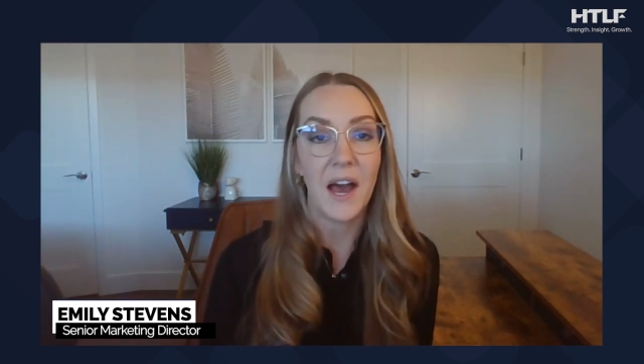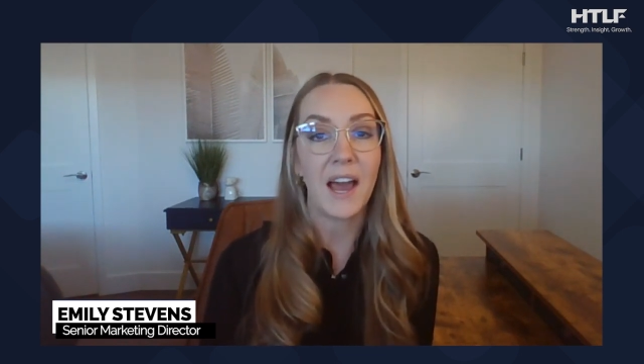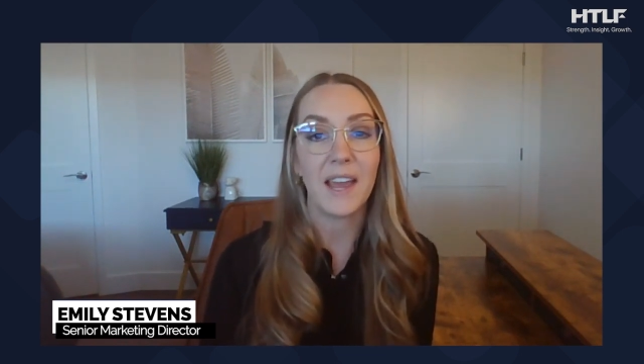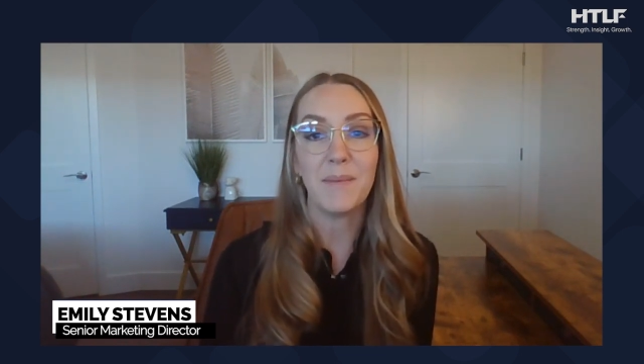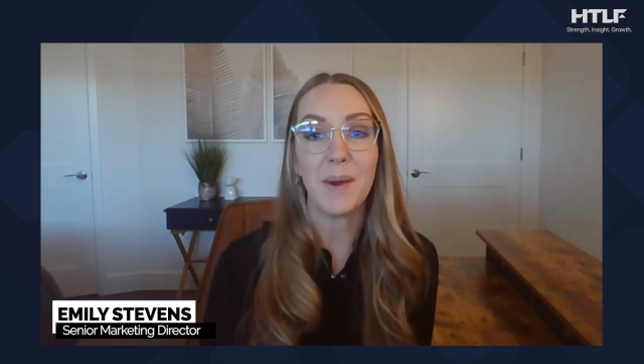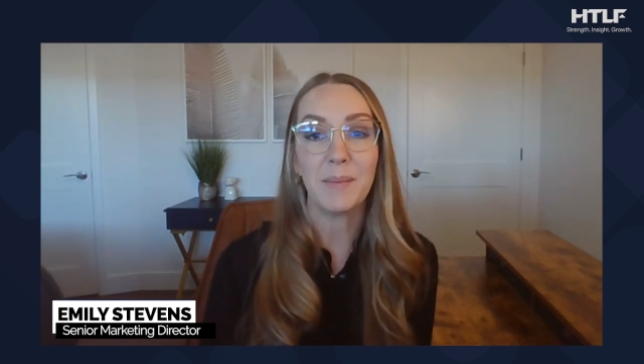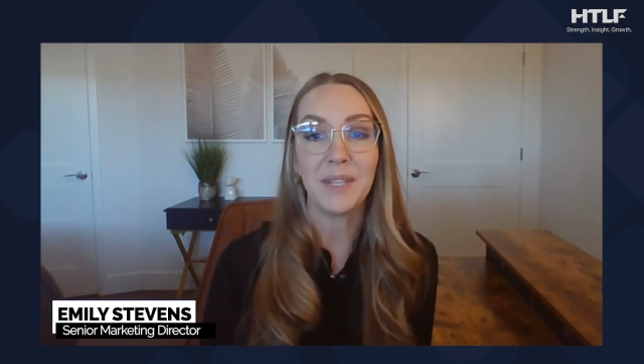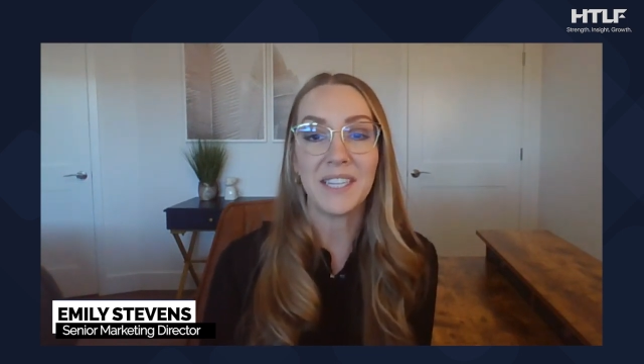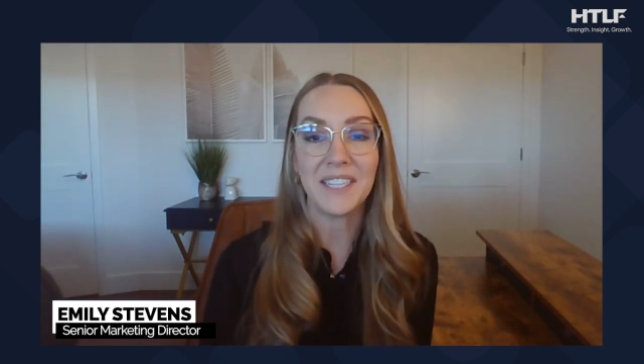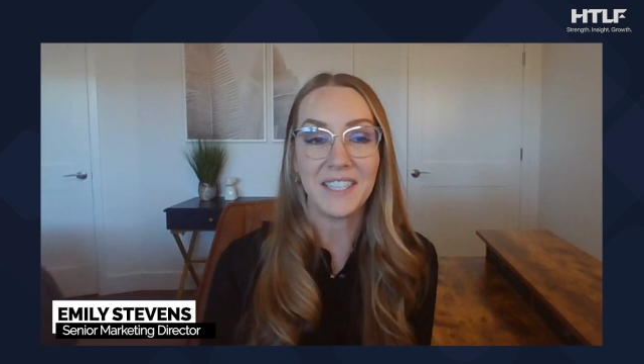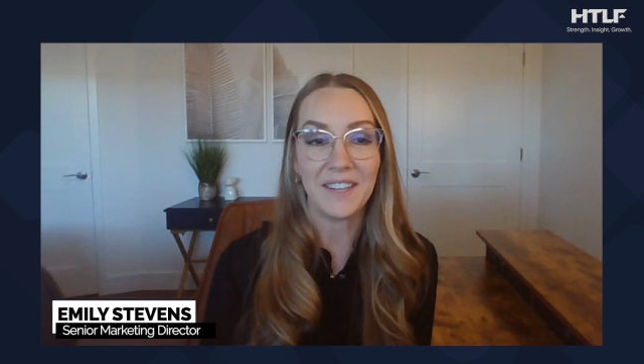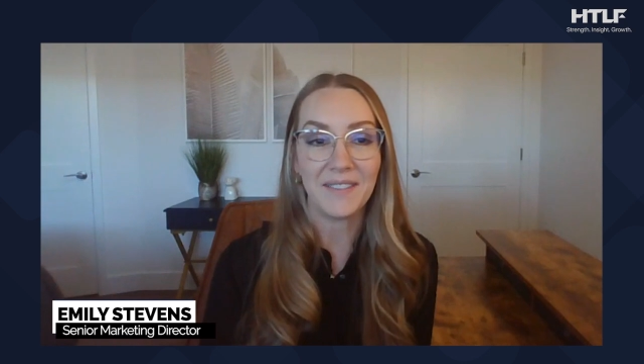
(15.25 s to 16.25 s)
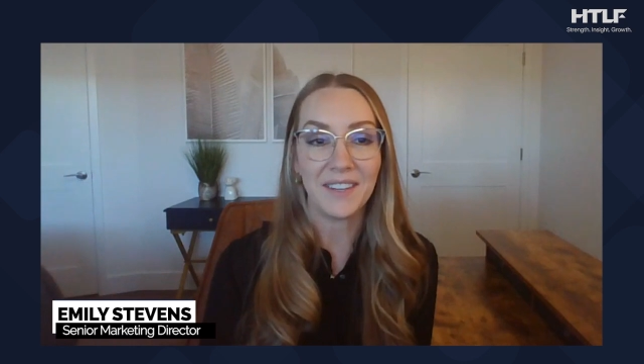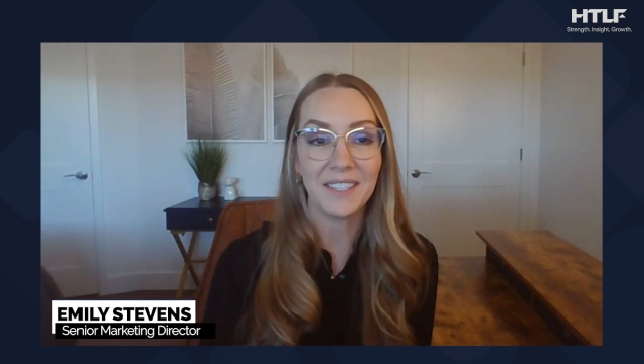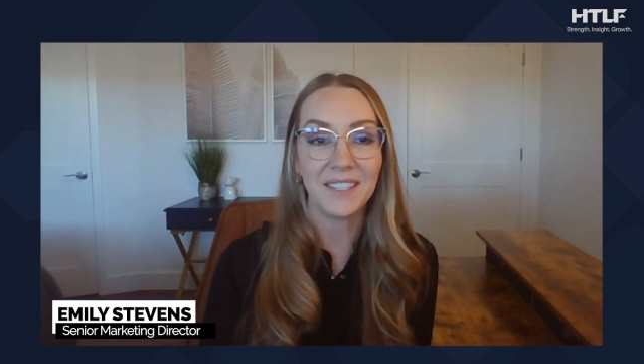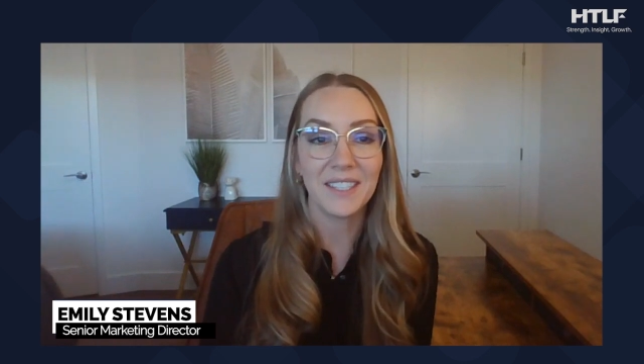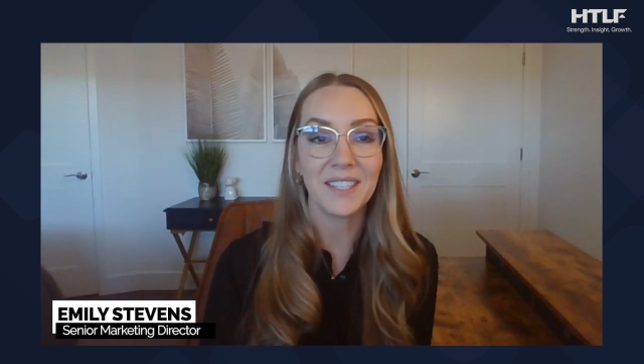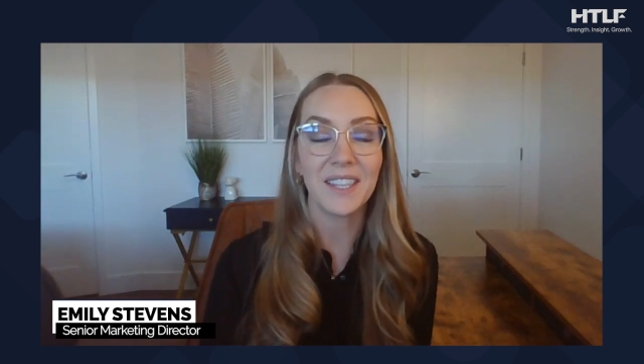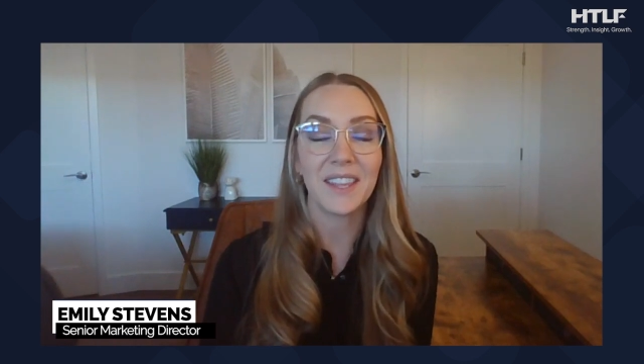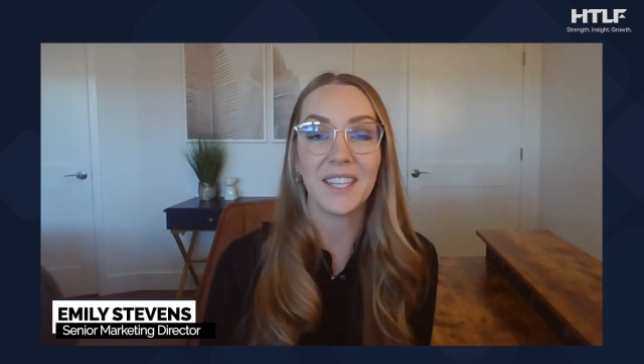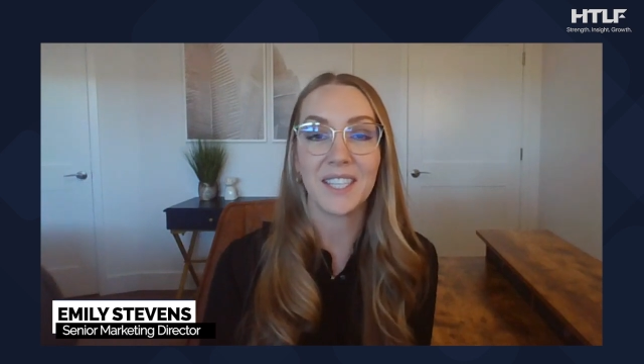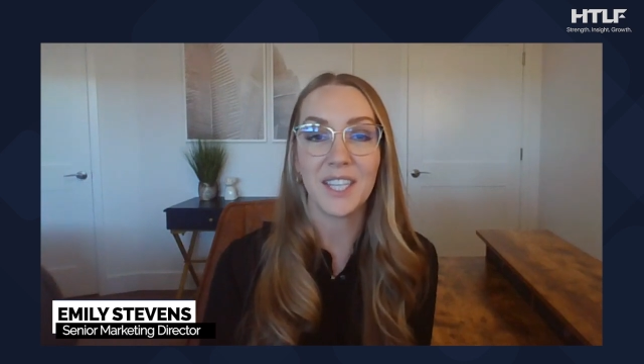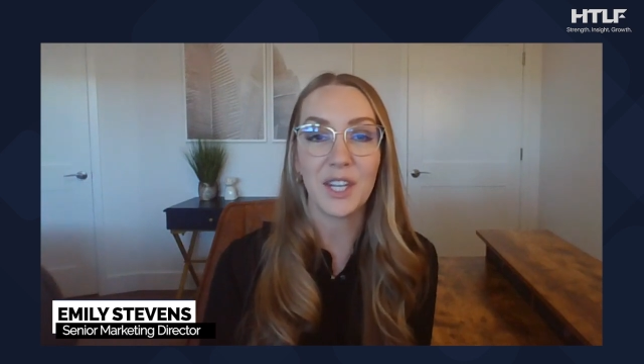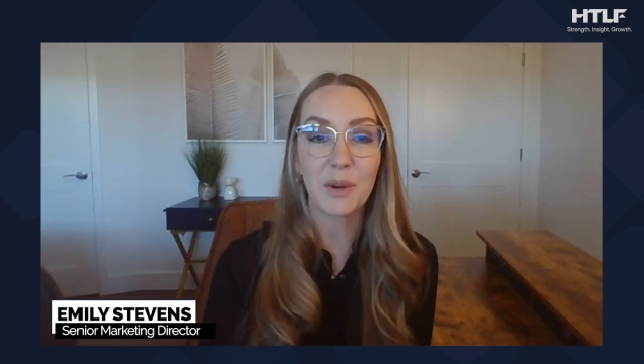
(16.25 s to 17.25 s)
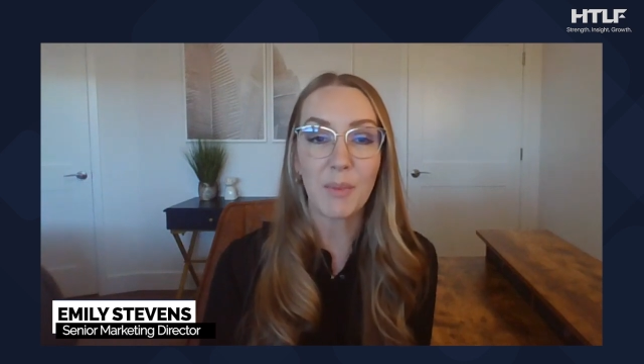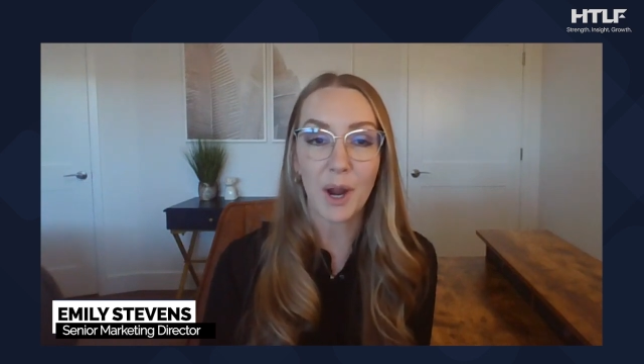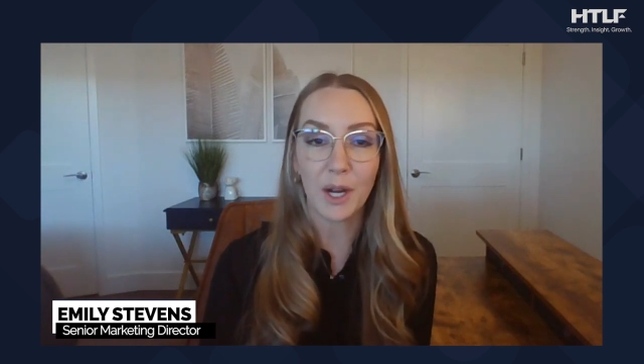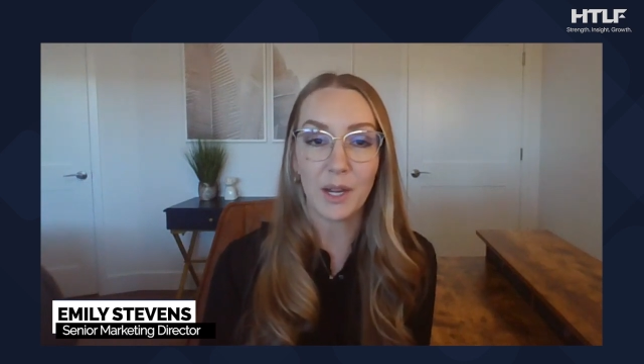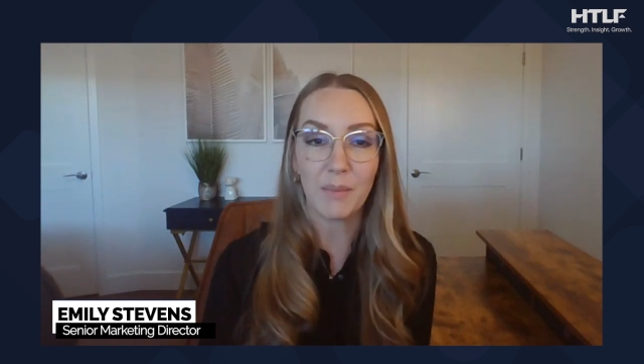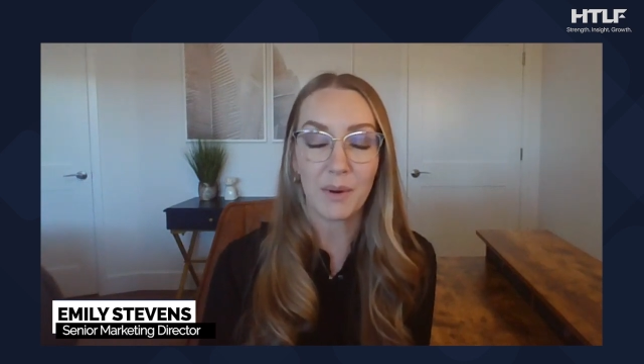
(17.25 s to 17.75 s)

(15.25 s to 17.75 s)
I am Emily Stevens, the Senior Marketing